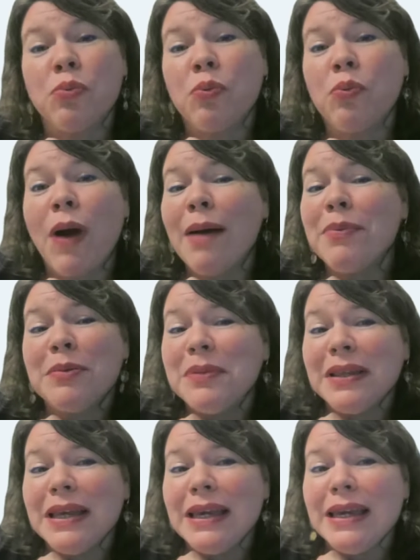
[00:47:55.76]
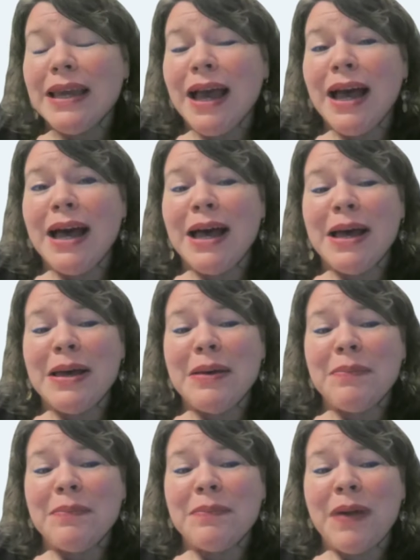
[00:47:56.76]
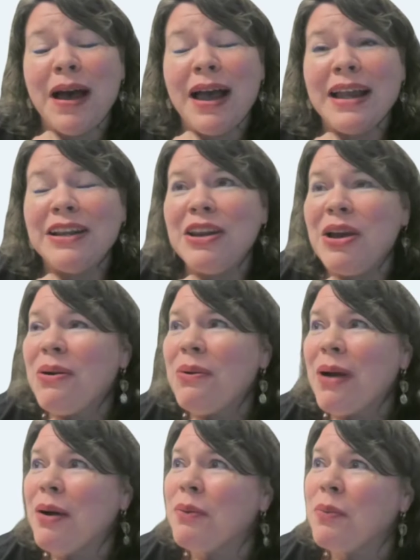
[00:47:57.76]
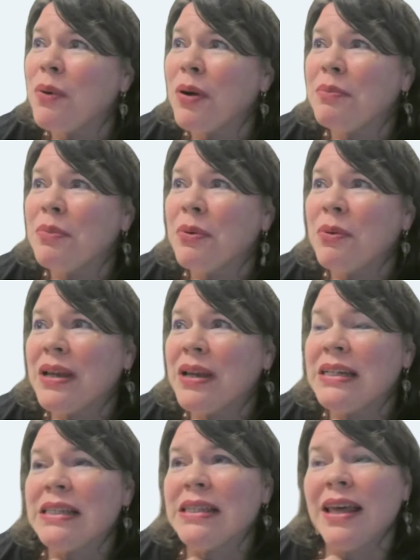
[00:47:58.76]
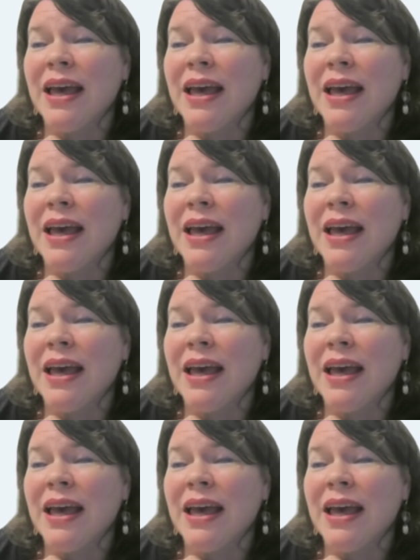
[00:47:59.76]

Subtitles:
Probably. I know at one point the